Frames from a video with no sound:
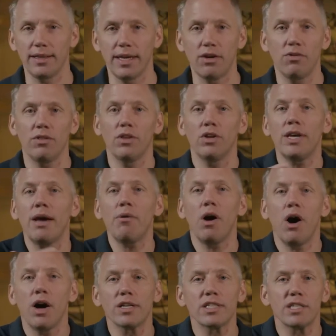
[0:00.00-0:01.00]
Like, look how
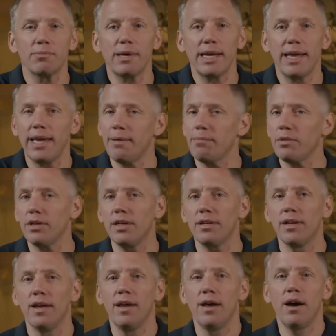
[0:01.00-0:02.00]
awesome I am. Look
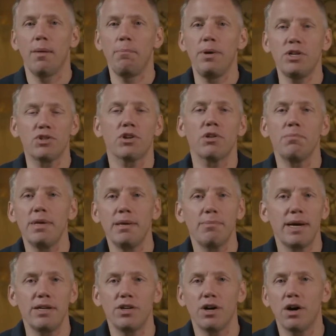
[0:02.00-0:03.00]
at a picture of me
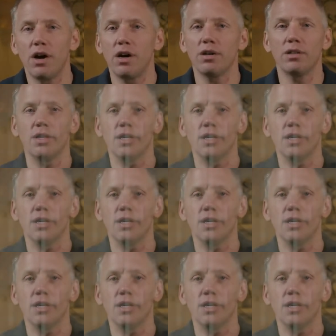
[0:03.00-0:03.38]
and my dog.